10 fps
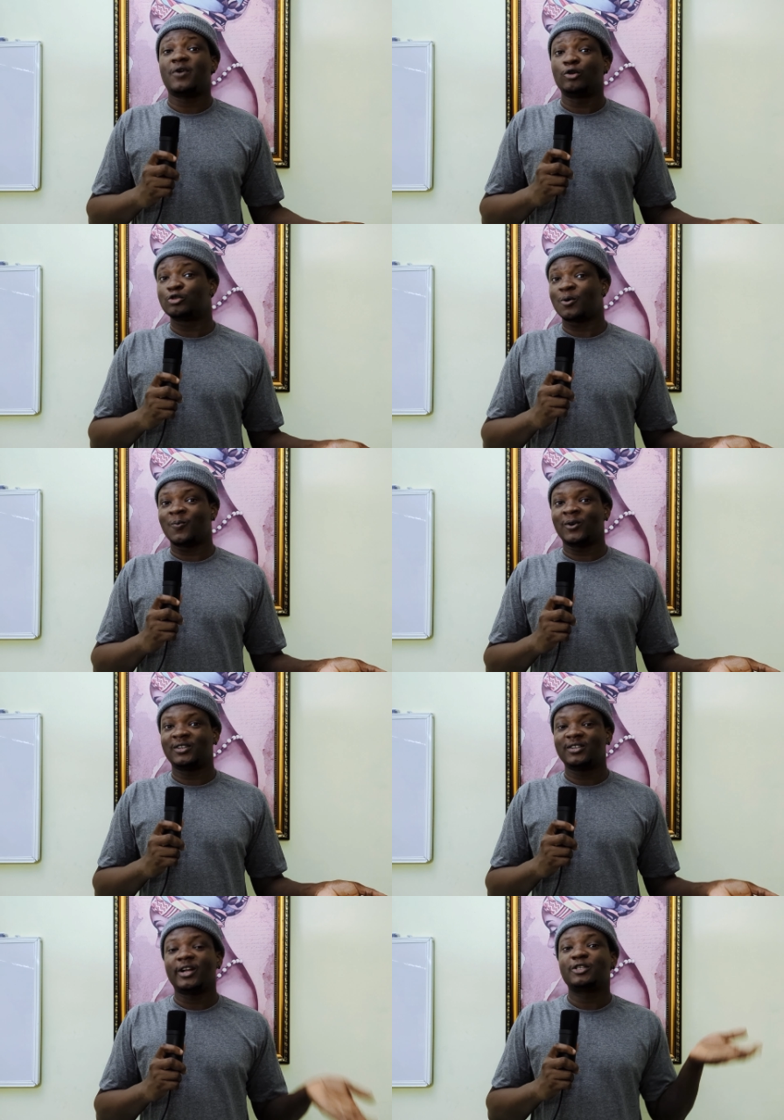found
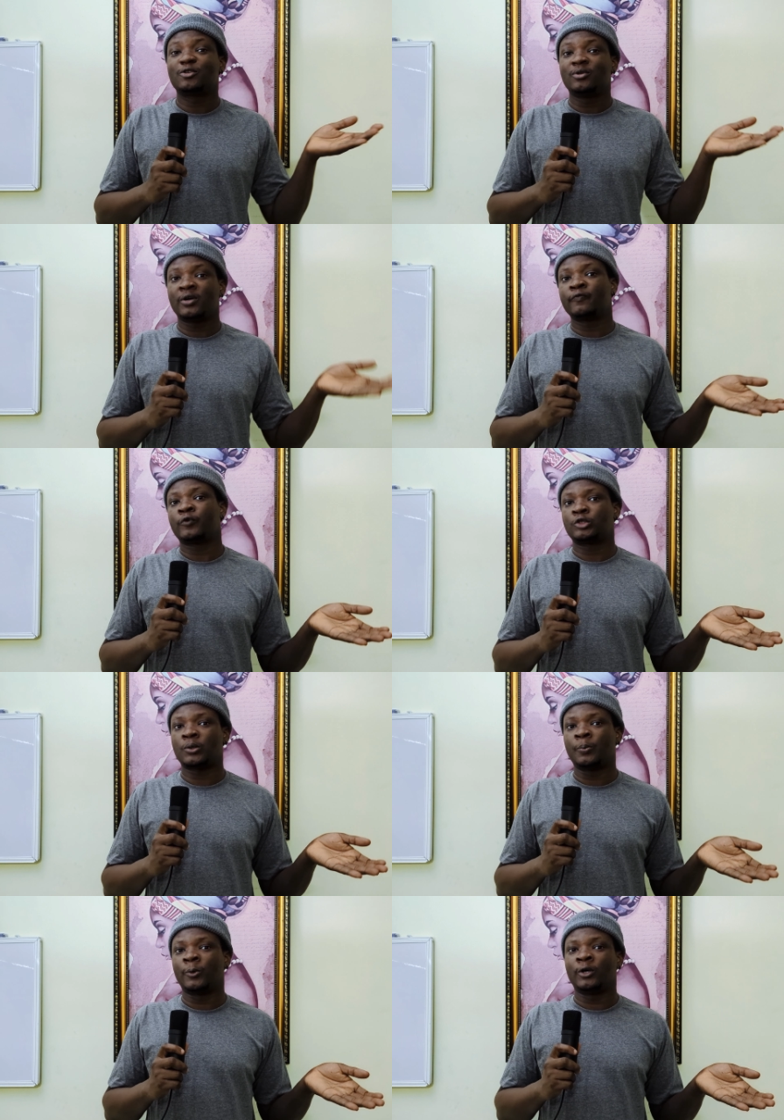someone. They're still looking for
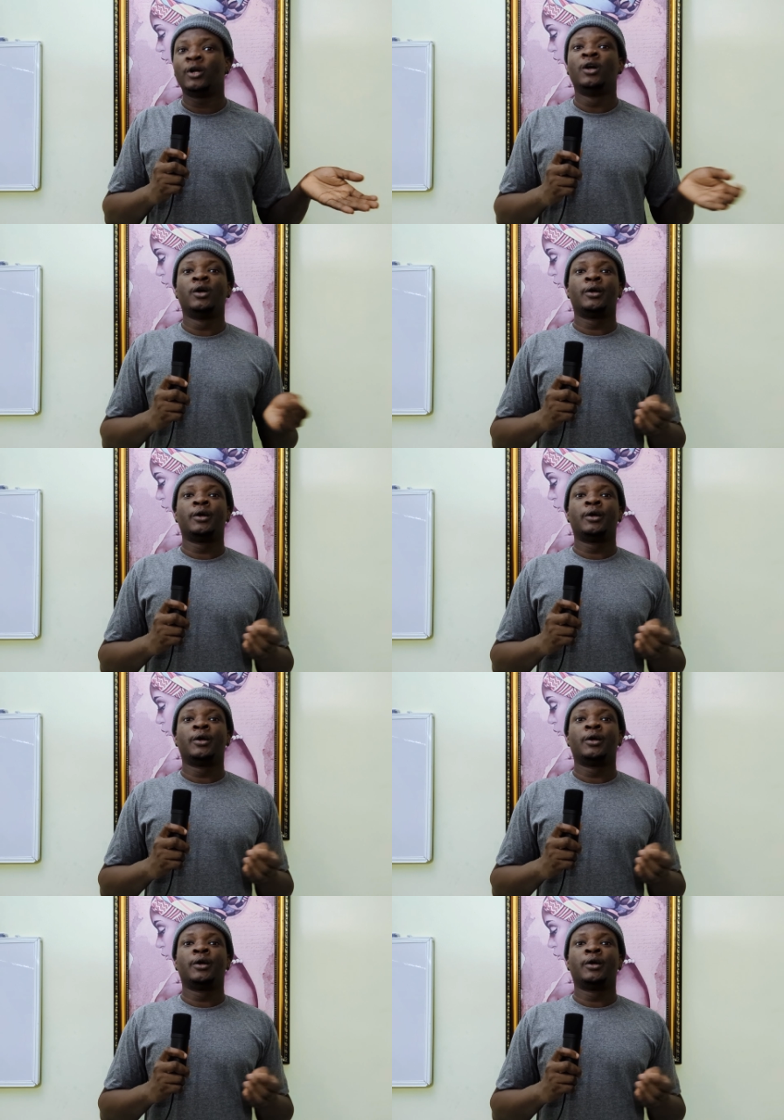someone,